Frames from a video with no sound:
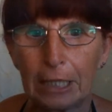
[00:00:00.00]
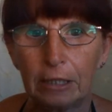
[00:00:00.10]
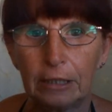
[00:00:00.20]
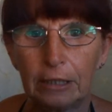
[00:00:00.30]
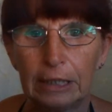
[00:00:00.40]

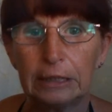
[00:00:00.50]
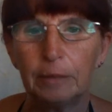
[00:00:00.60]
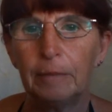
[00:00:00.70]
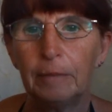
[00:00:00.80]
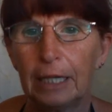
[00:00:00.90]
There's
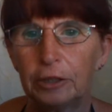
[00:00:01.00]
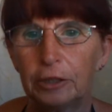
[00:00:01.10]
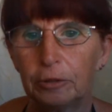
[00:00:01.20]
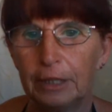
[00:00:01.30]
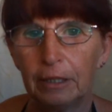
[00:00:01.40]
some
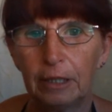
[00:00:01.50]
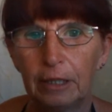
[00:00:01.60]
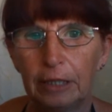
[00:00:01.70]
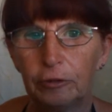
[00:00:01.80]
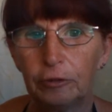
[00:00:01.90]
actually
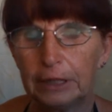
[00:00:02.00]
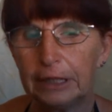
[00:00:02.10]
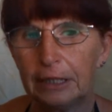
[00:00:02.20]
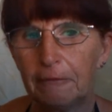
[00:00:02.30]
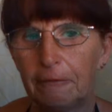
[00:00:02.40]

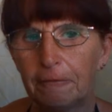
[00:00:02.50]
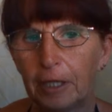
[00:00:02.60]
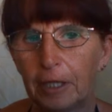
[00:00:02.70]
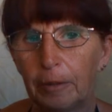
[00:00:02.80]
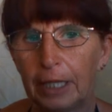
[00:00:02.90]
interesting
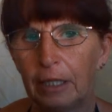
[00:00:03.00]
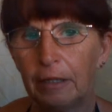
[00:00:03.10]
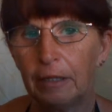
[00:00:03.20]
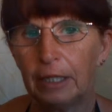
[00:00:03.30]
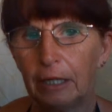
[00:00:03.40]
info in
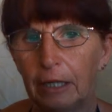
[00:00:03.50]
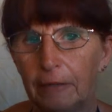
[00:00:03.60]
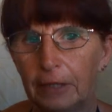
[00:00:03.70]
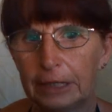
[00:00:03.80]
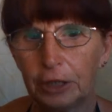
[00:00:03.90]
the live
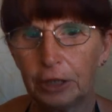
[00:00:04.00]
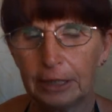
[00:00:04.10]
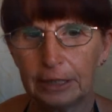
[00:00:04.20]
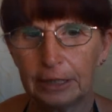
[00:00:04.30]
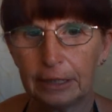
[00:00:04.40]
I did
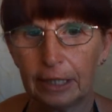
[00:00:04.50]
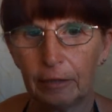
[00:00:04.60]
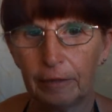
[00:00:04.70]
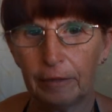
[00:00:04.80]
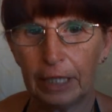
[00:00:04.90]
yesterday
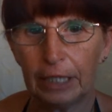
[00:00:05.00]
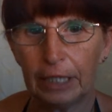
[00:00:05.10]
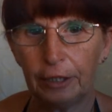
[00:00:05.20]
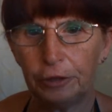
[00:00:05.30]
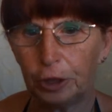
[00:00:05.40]
on the
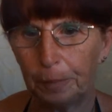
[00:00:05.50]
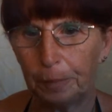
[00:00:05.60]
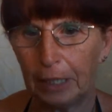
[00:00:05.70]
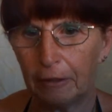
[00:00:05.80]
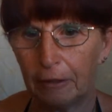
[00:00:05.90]
YouTube
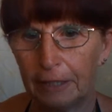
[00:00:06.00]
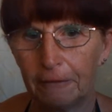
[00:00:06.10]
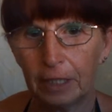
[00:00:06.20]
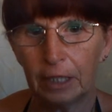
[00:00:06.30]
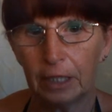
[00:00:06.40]
live.
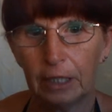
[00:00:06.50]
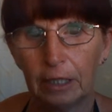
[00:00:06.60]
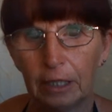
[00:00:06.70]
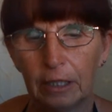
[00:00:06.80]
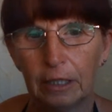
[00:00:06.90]

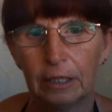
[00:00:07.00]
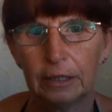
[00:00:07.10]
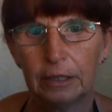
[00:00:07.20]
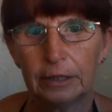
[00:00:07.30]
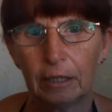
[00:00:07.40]

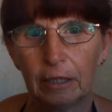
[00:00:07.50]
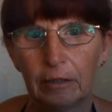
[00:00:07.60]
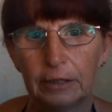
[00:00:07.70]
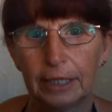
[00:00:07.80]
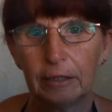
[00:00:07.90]
So
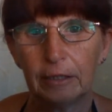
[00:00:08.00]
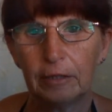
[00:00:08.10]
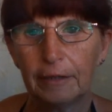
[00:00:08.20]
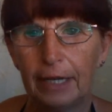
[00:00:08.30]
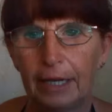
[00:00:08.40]
take a look
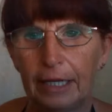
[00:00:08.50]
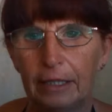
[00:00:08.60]
at that.